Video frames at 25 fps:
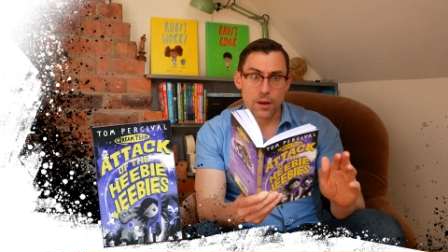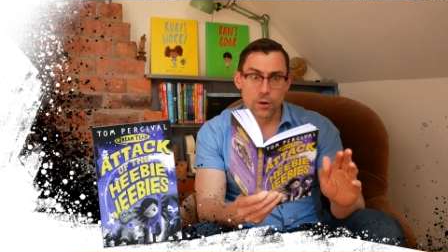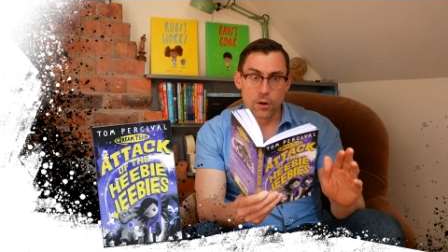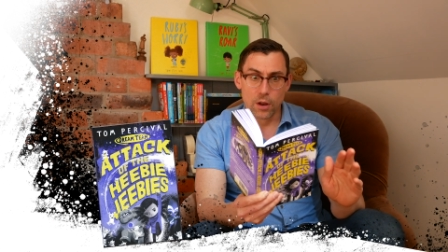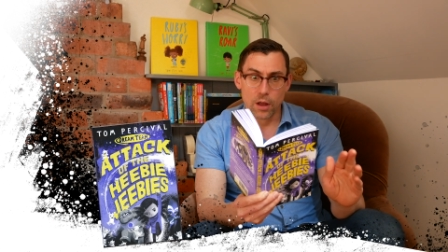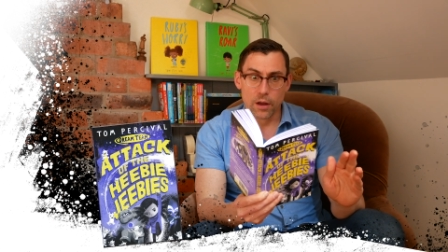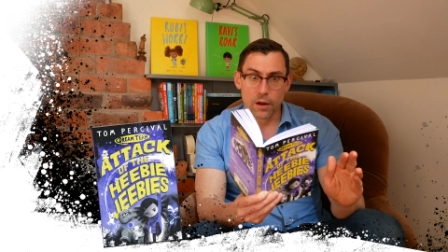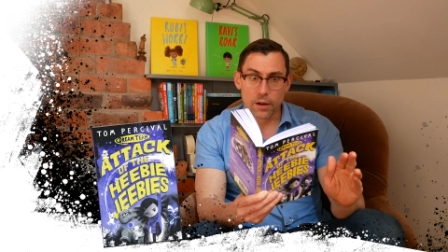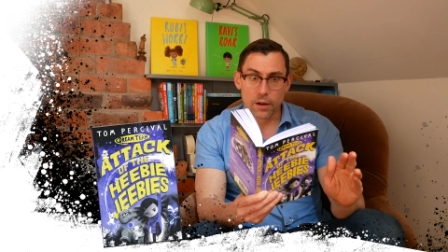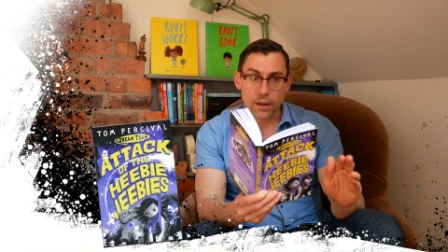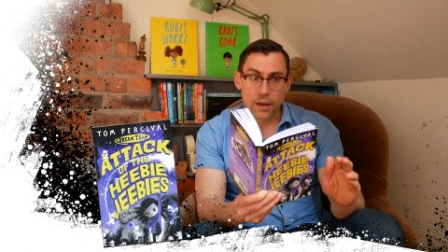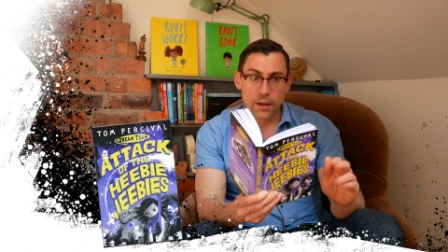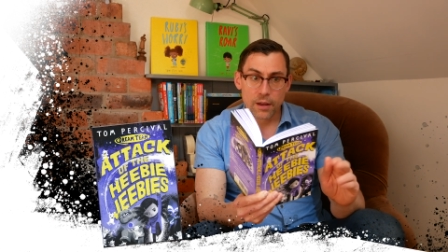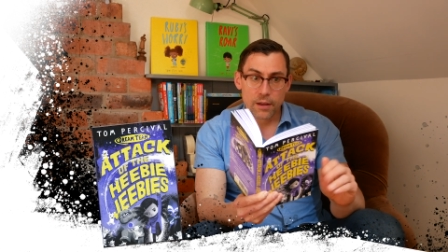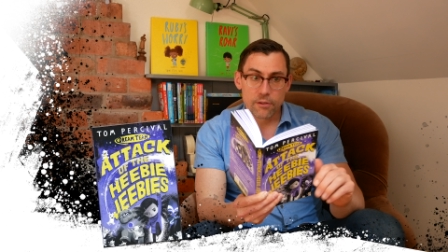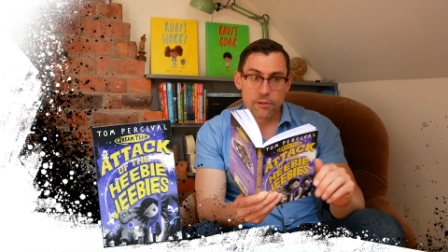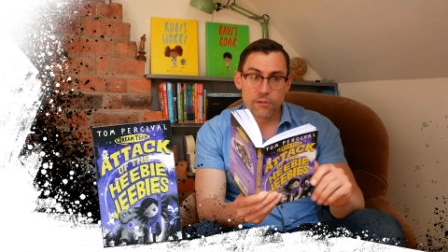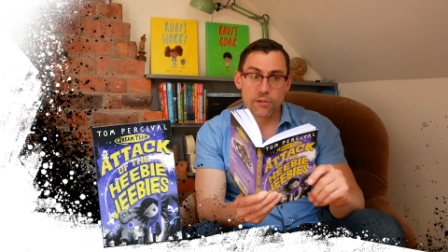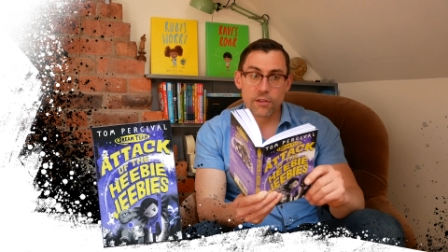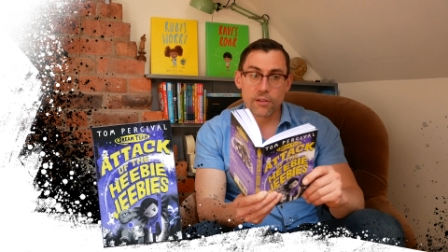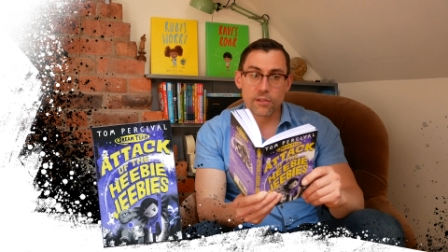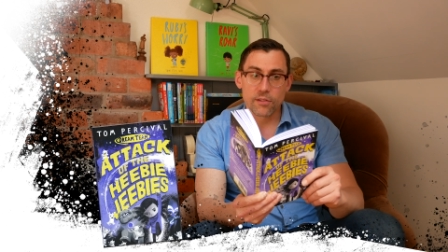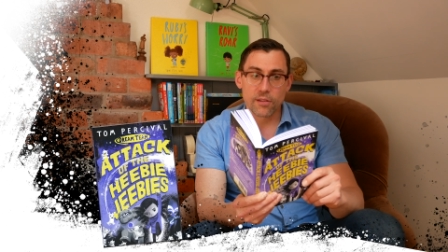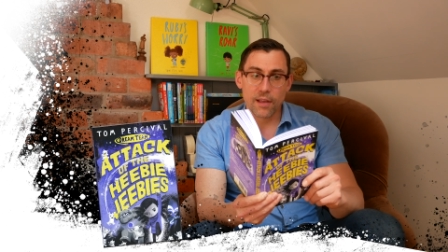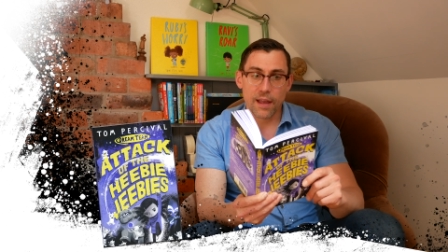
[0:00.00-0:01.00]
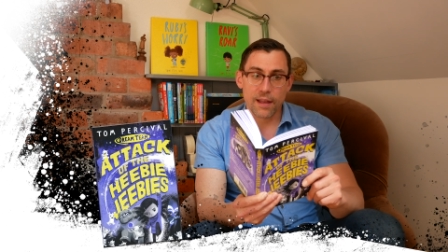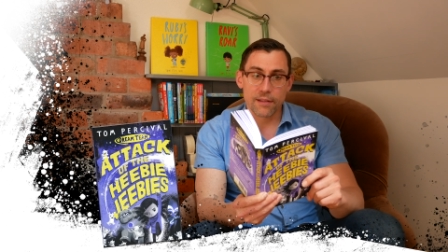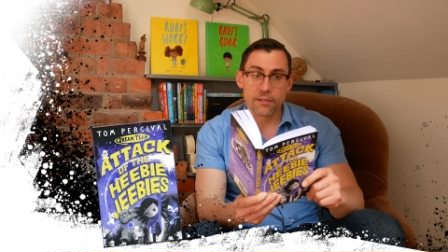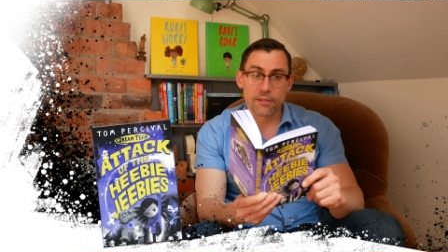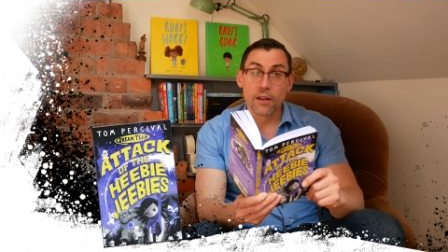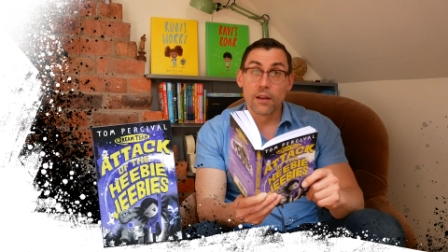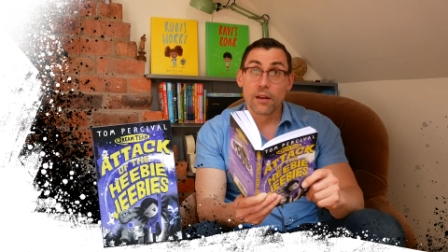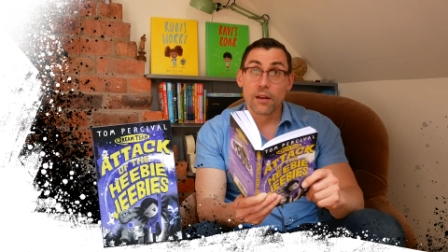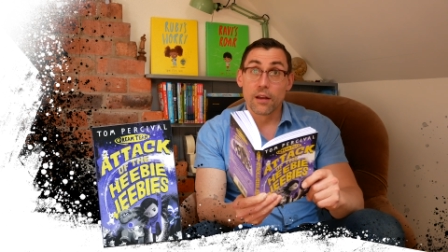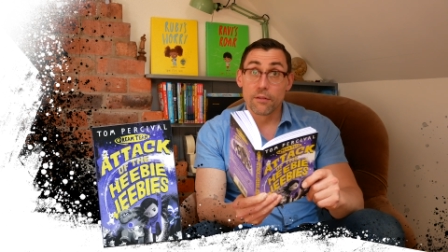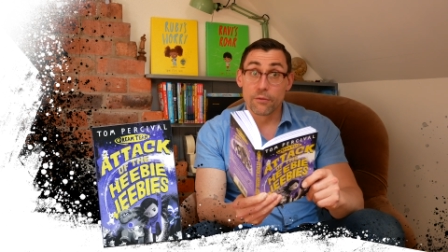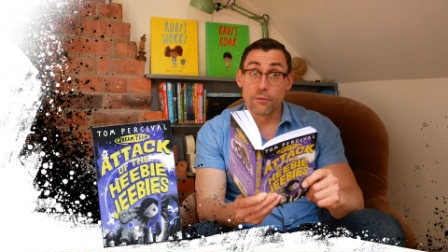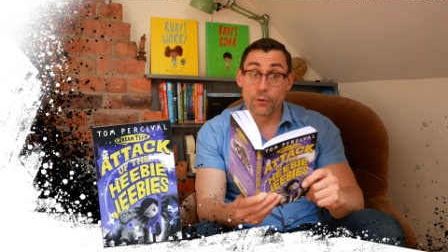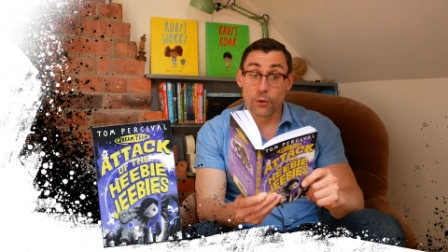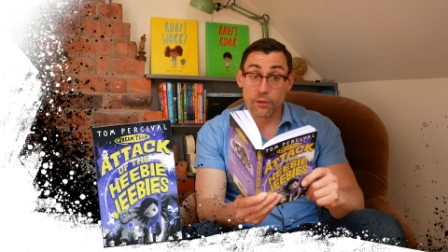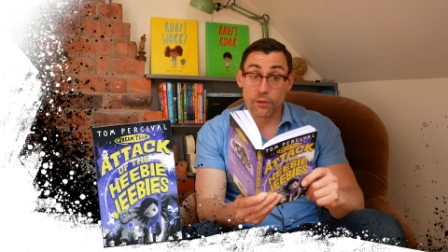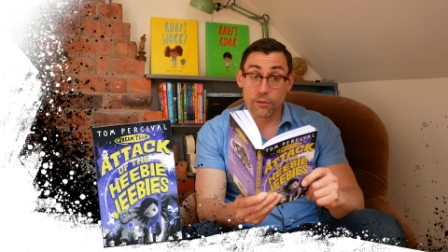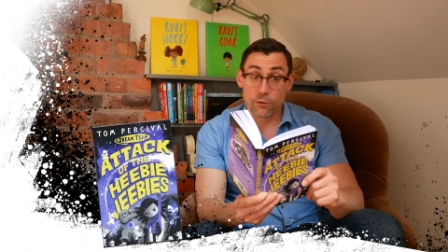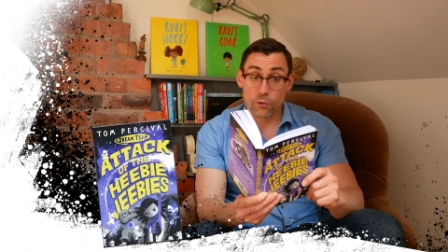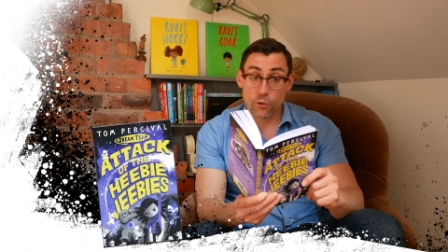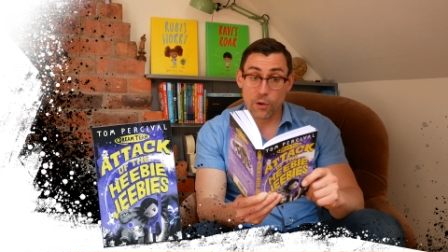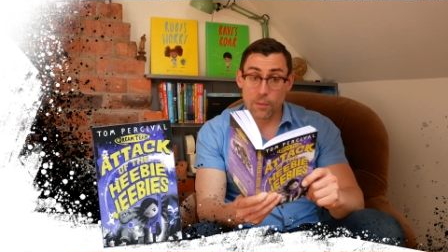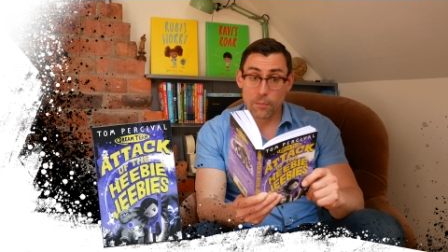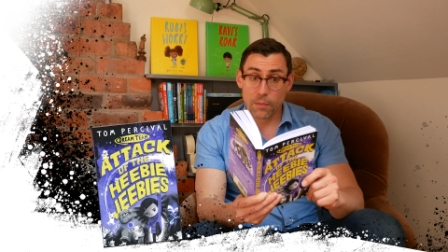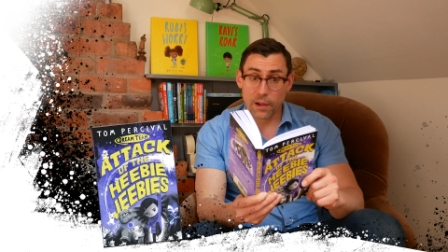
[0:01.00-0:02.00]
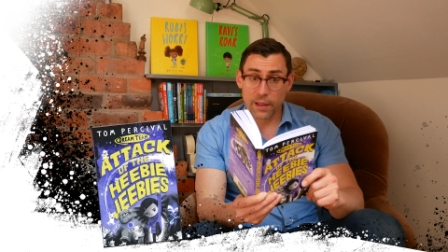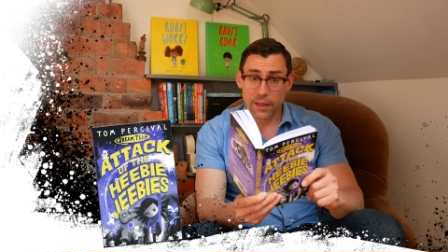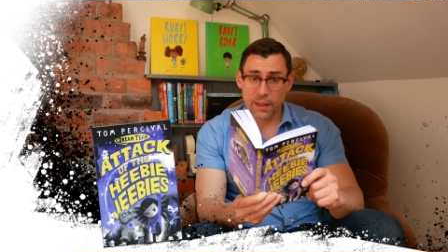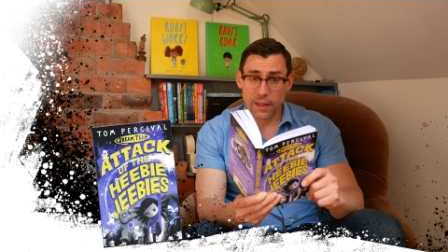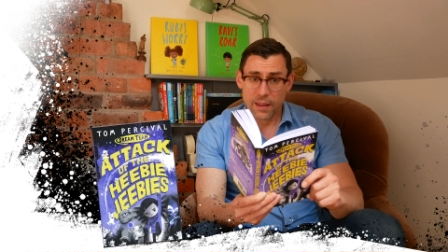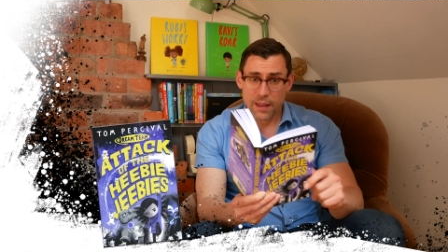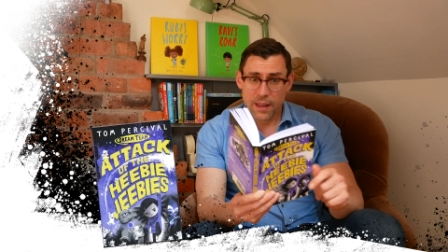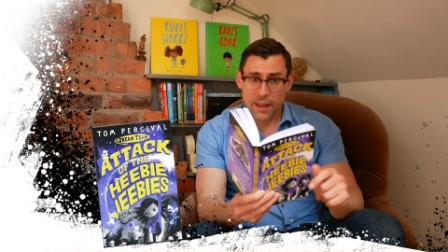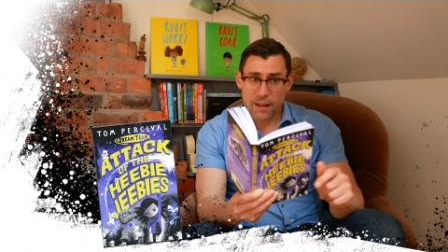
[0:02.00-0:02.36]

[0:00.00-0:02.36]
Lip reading: look, she said, her voice trembling.